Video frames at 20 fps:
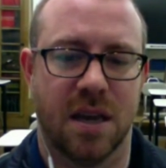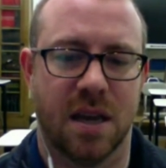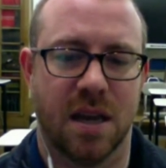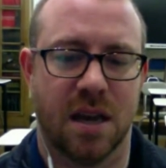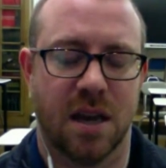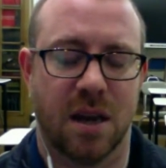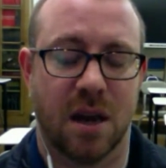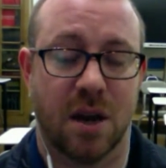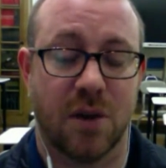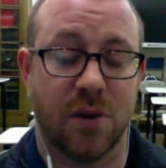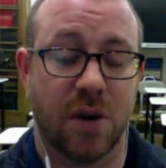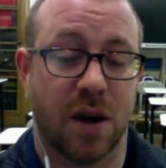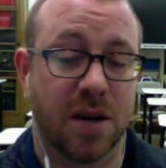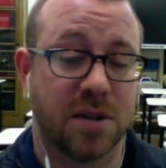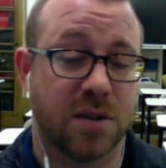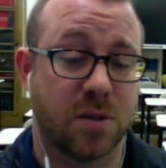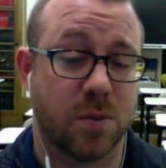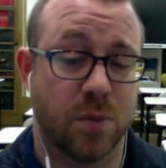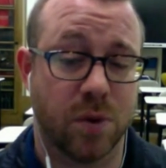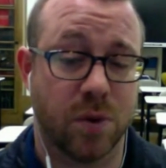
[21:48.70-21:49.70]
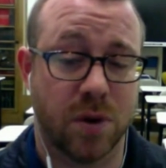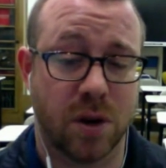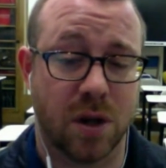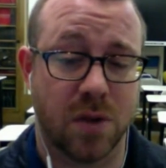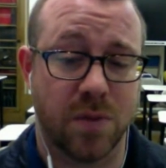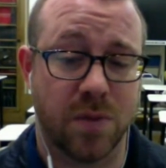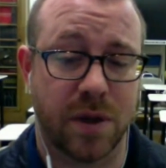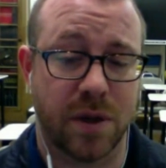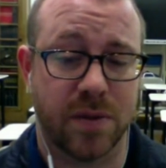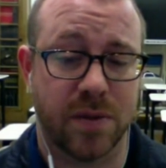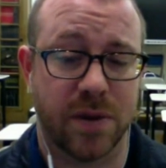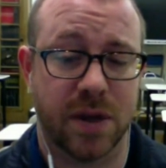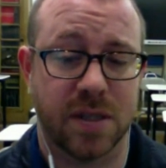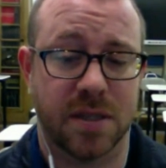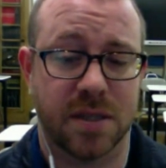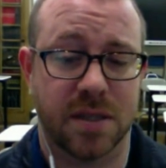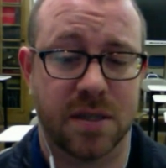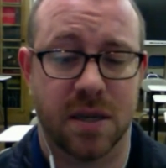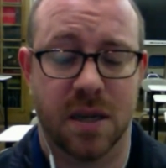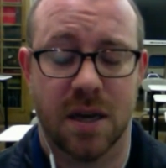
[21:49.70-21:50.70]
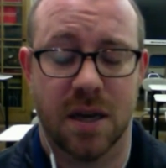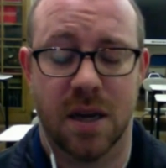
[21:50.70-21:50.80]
across the world, whether it's